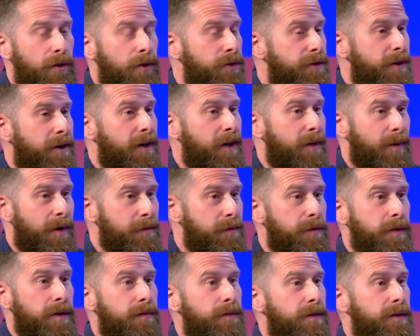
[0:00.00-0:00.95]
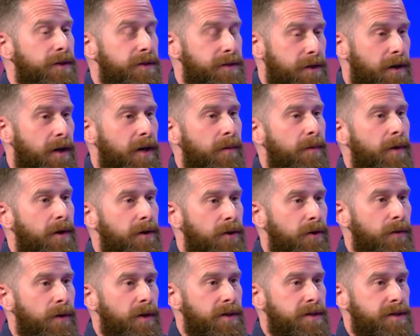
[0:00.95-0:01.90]
you talk about FIFA, you talk about
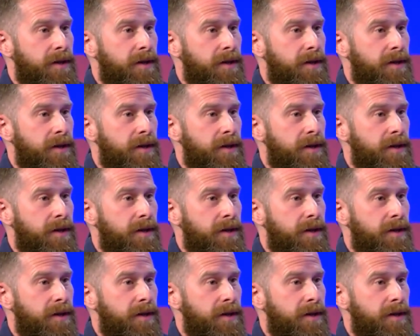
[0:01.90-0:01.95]
U.S.